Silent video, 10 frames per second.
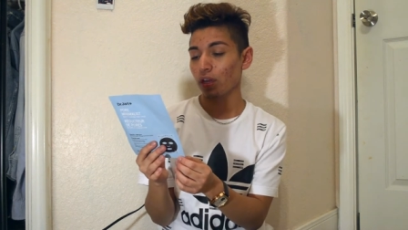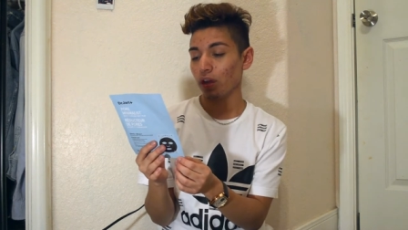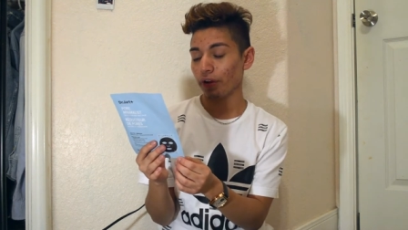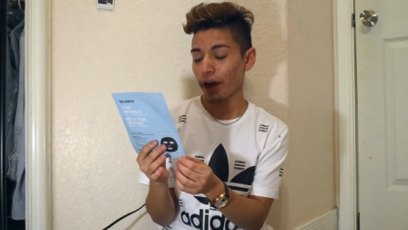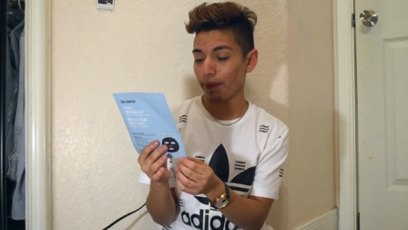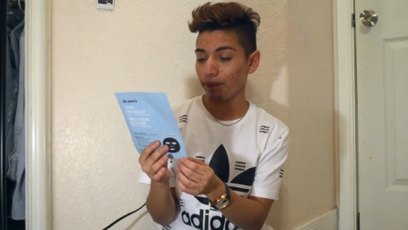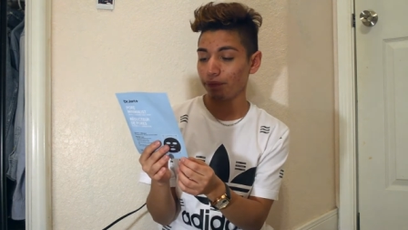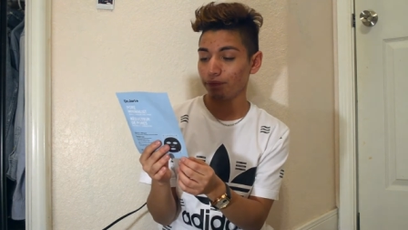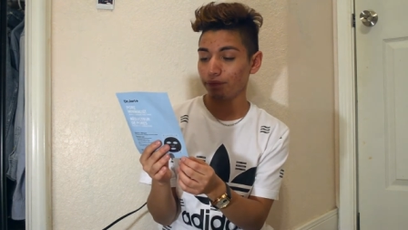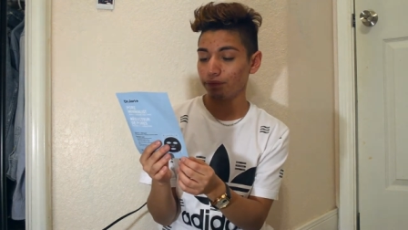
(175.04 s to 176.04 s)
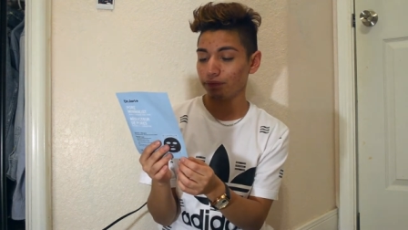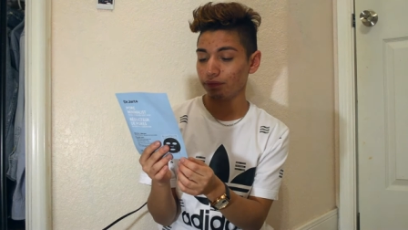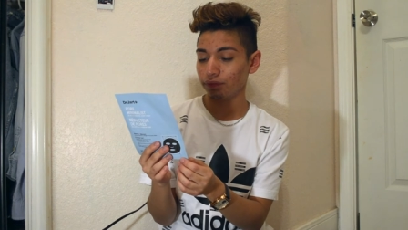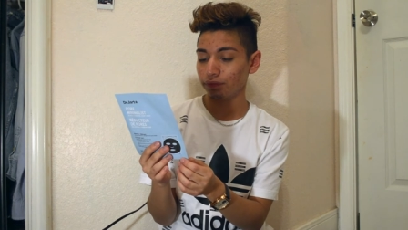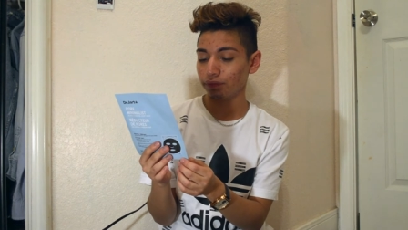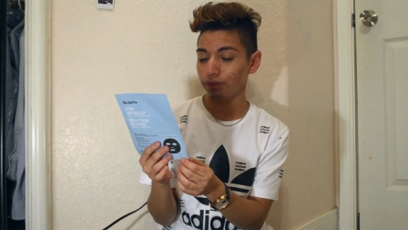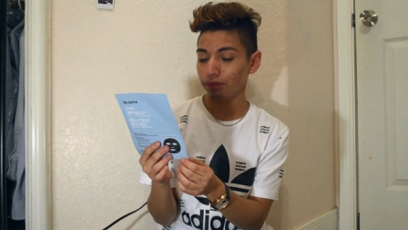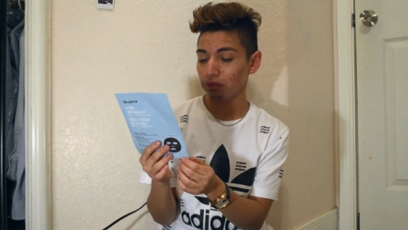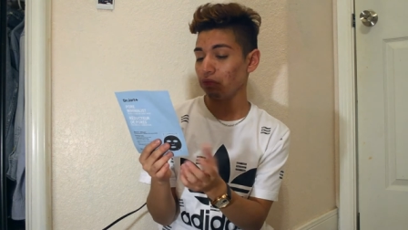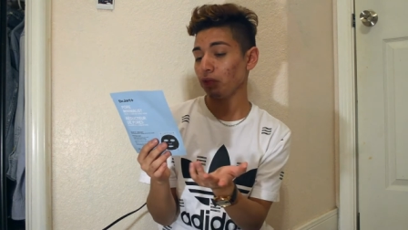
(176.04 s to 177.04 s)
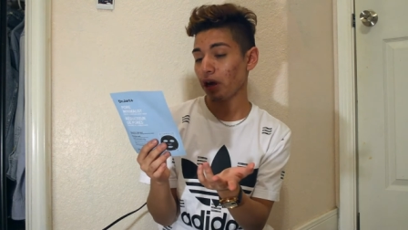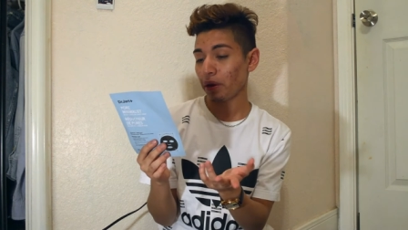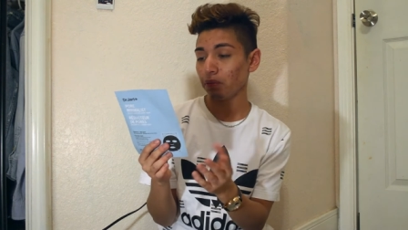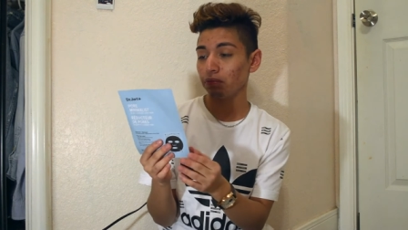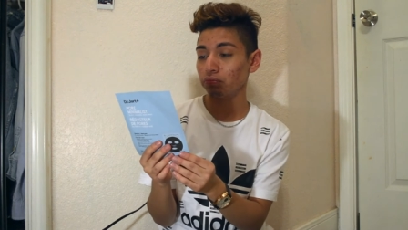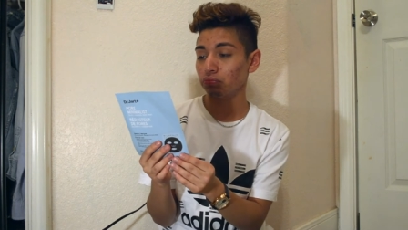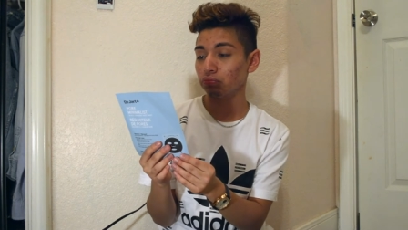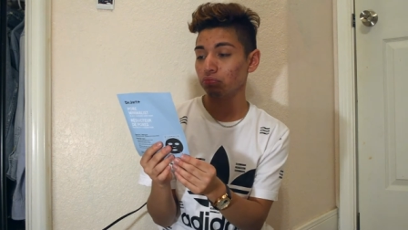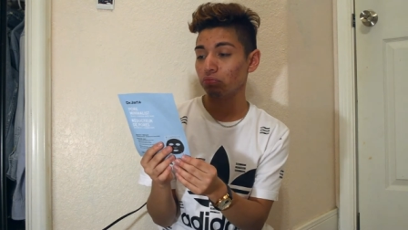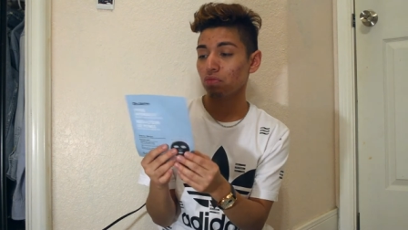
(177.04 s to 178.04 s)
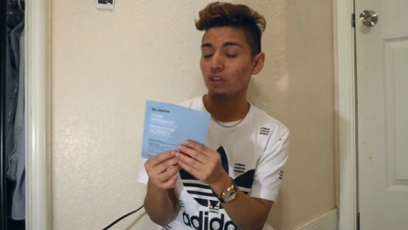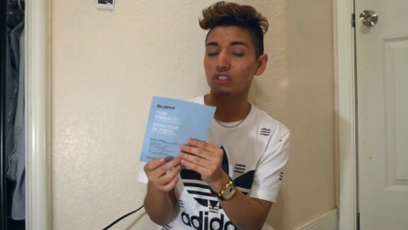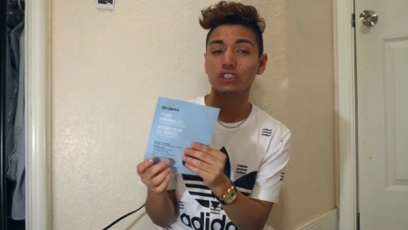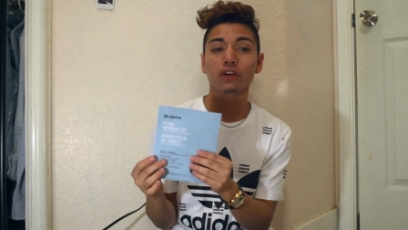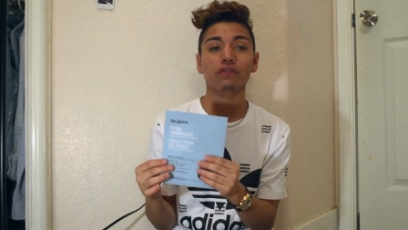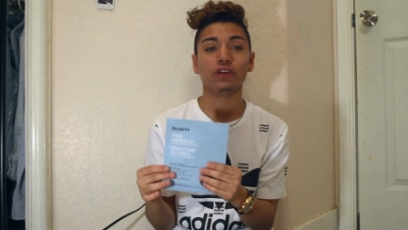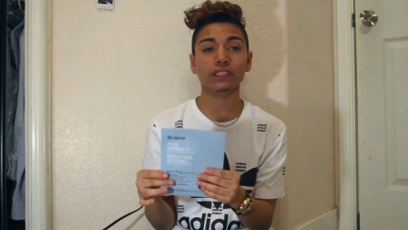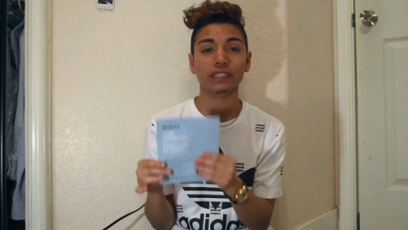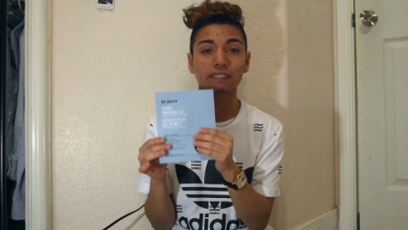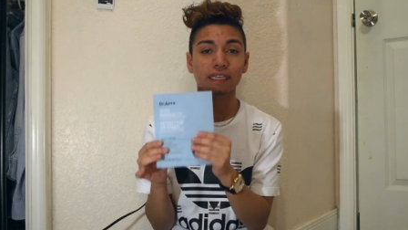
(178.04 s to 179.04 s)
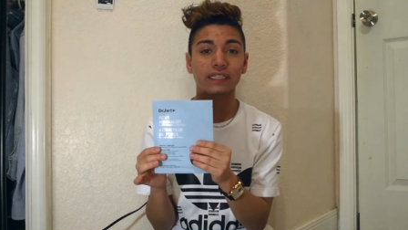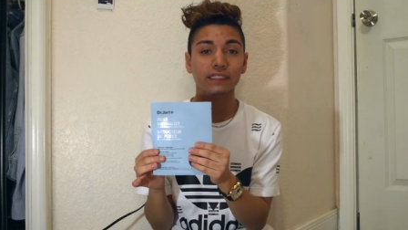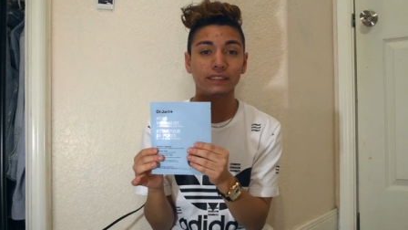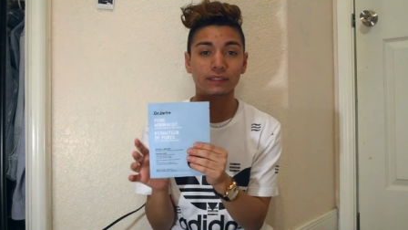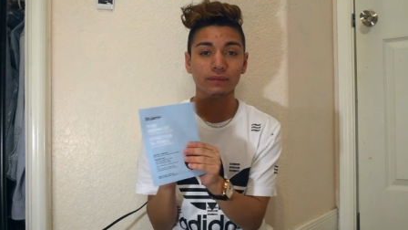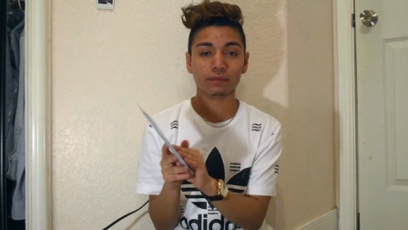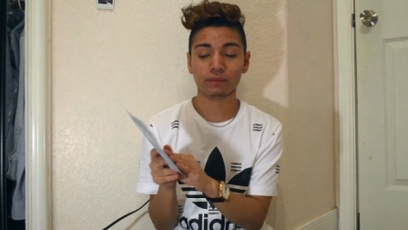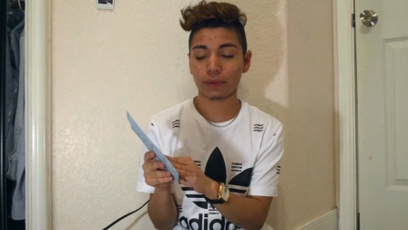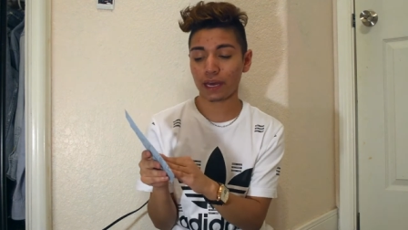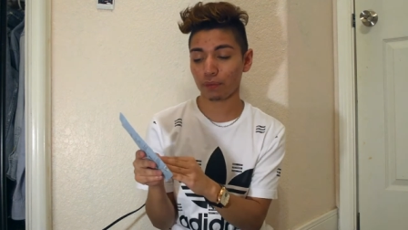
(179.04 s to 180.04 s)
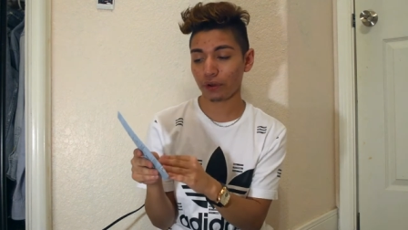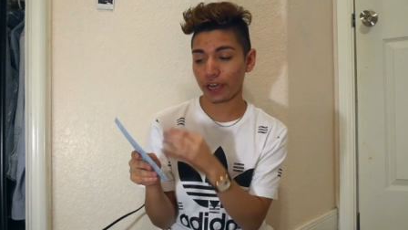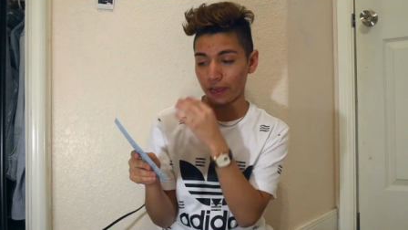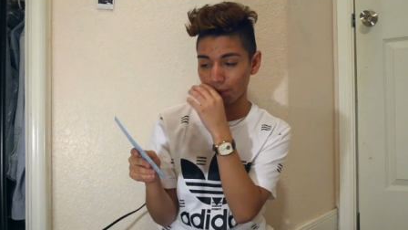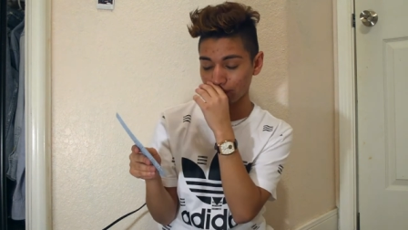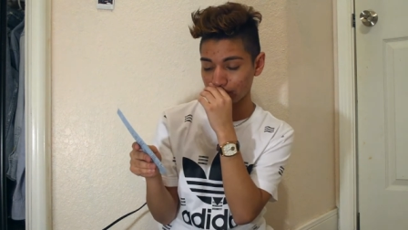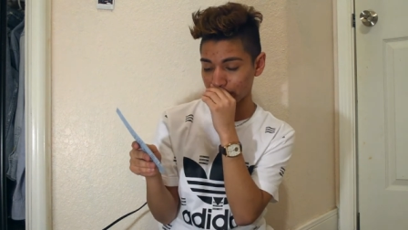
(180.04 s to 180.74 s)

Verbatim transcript: Okay. Okay. So first, let's take this bad boy out.